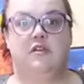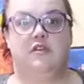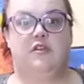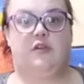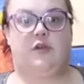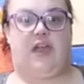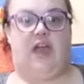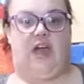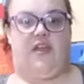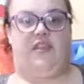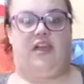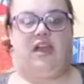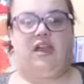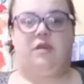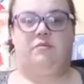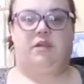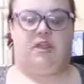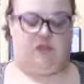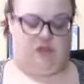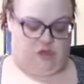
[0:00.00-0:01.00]
So yeah, that
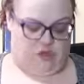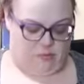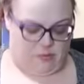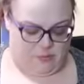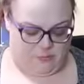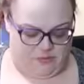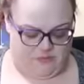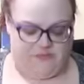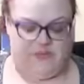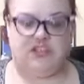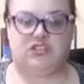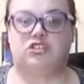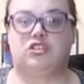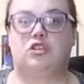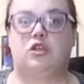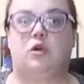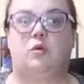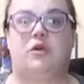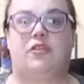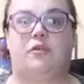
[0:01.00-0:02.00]
could be super
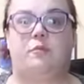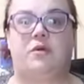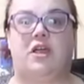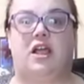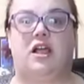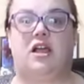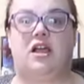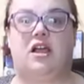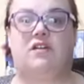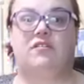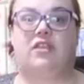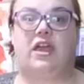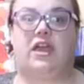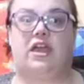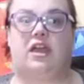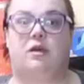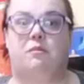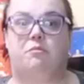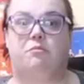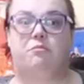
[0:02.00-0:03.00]
professional with a pair of
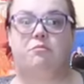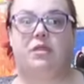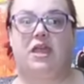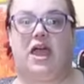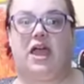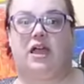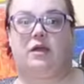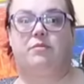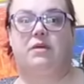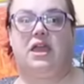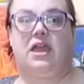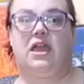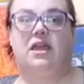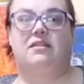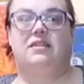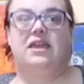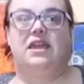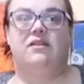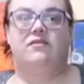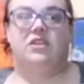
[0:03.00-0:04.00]
like black
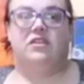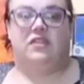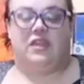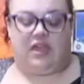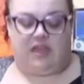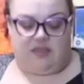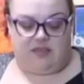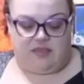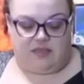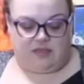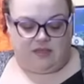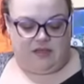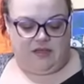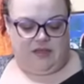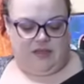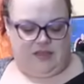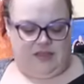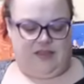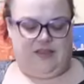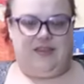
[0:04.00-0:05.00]
pants. Even these
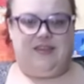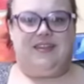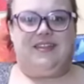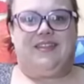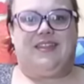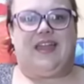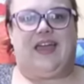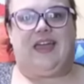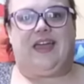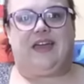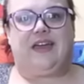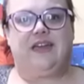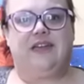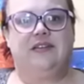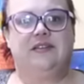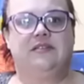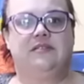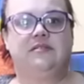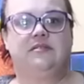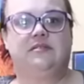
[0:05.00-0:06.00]
like
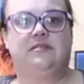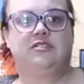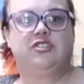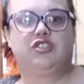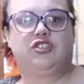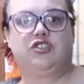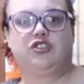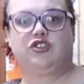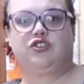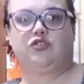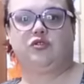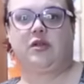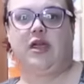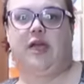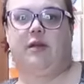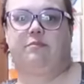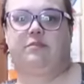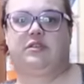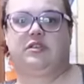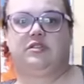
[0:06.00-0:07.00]

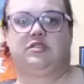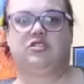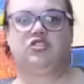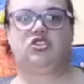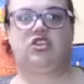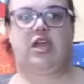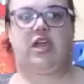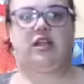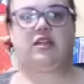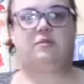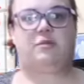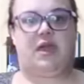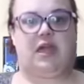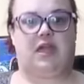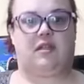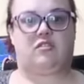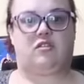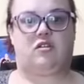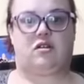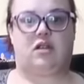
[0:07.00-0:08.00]
striped checked
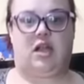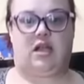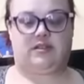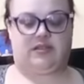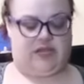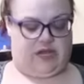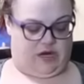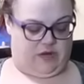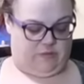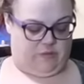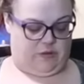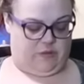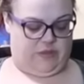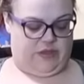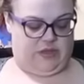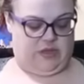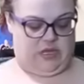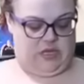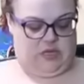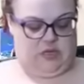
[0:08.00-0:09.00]
pants are not terrible
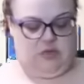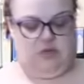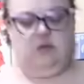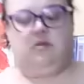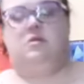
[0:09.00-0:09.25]
with it.